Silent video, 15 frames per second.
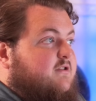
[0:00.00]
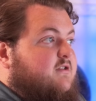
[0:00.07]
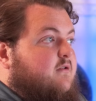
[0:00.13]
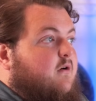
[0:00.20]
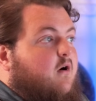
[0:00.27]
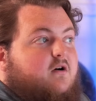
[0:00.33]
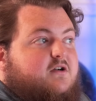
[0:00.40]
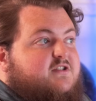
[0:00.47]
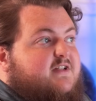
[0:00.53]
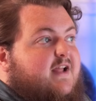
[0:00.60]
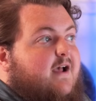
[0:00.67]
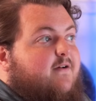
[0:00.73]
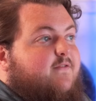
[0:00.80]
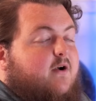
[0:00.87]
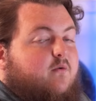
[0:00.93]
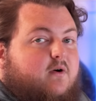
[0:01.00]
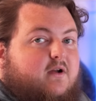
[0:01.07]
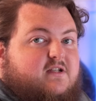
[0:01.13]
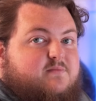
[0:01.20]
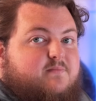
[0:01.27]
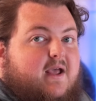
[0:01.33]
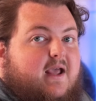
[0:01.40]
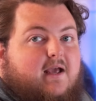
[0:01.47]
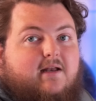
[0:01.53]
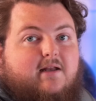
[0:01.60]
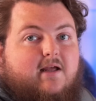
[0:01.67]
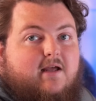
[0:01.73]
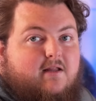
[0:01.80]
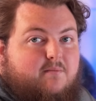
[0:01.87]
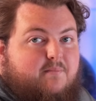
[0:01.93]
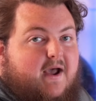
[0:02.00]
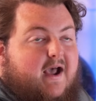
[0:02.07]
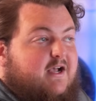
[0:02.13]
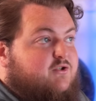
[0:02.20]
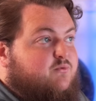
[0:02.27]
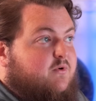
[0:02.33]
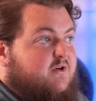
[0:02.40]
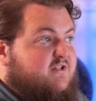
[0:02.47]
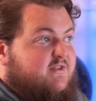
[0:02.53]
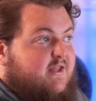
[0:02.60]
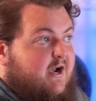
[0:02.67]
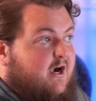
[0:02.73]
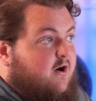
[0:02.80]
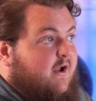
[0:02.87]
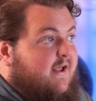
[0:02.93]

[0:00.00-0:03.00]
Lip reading: so our staff network is made, the password is there,